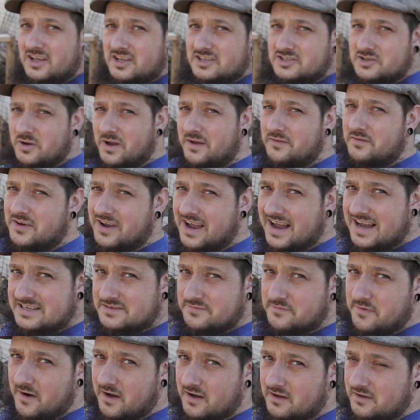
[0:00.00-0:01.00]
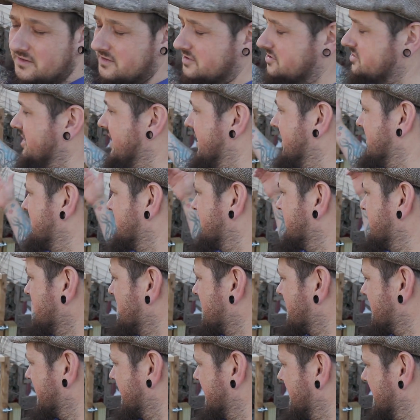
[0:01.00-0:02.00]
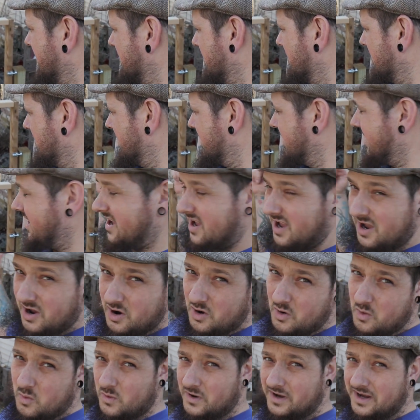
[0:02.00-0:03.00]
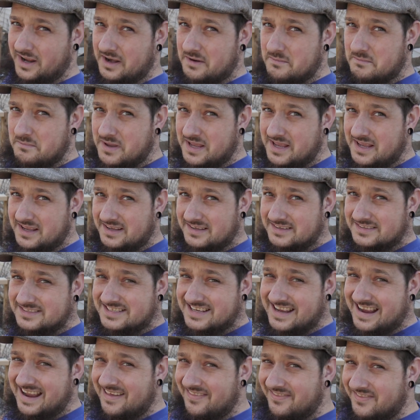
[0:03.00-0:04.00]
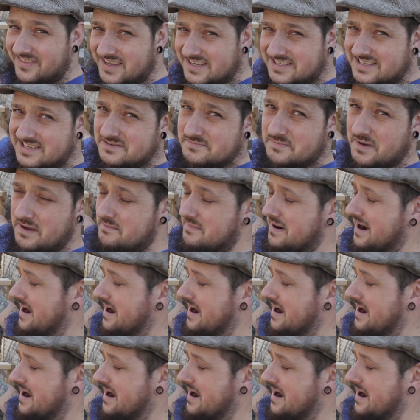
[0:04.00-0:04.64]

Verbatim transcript: So if you guys follow the channel, you already know we're getting bees, and this has been